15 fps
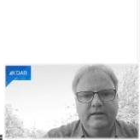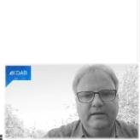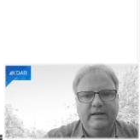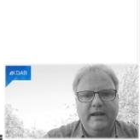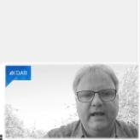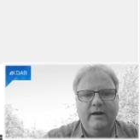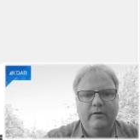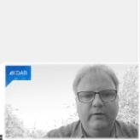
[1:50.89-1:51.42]

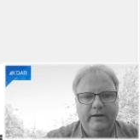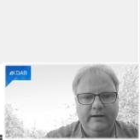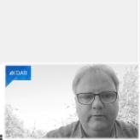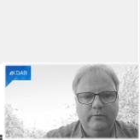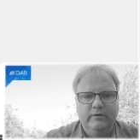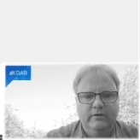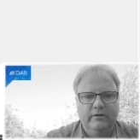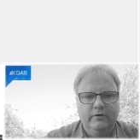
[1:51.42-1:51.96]
now it
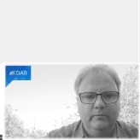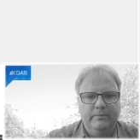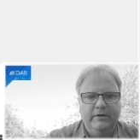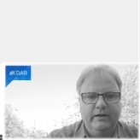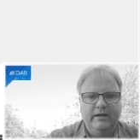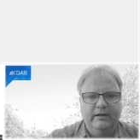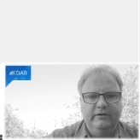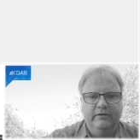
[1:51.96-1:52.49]
will load
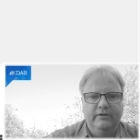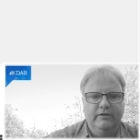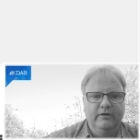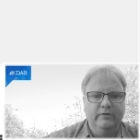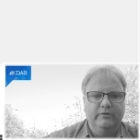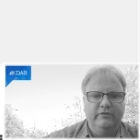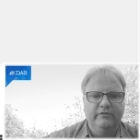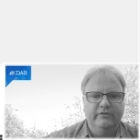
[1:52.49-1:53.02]
and you can
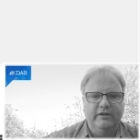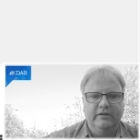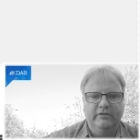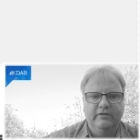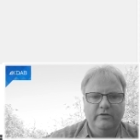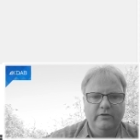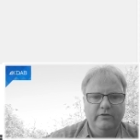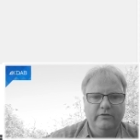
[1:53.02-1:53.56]
notice that
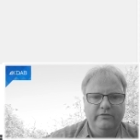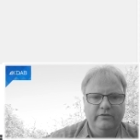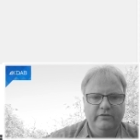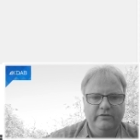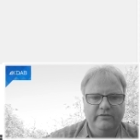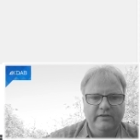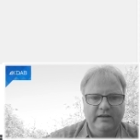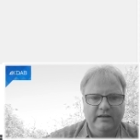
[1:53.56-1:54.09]
the cursor is
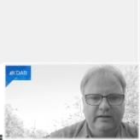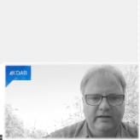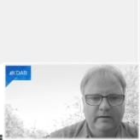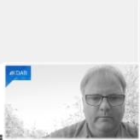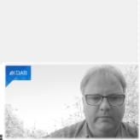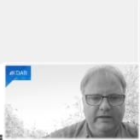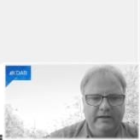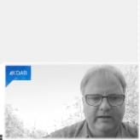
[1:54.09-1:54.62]
standing
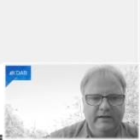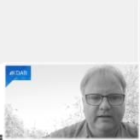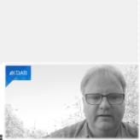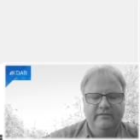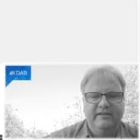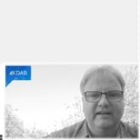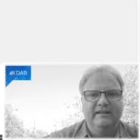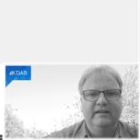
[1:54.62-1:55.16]
and blinking
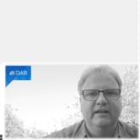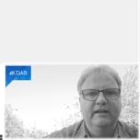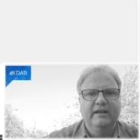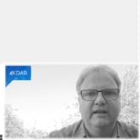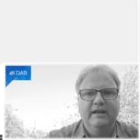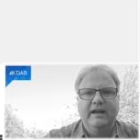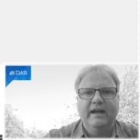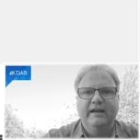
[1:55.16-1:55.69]
exactly
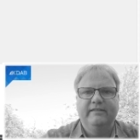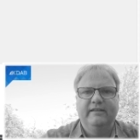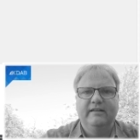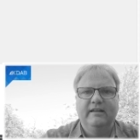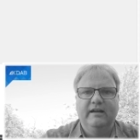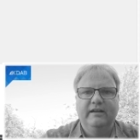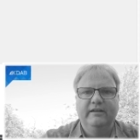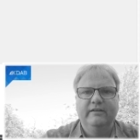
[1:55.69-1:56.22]
at that
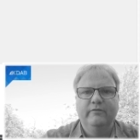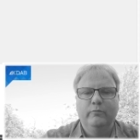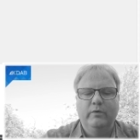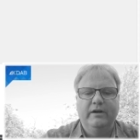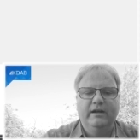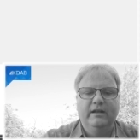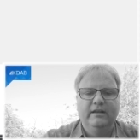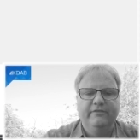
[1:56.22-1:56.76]
line
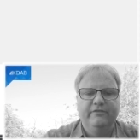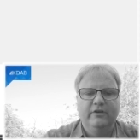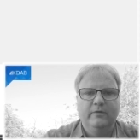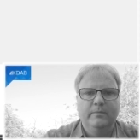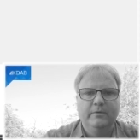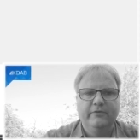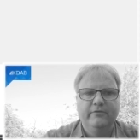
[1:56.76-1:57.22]
where I left off.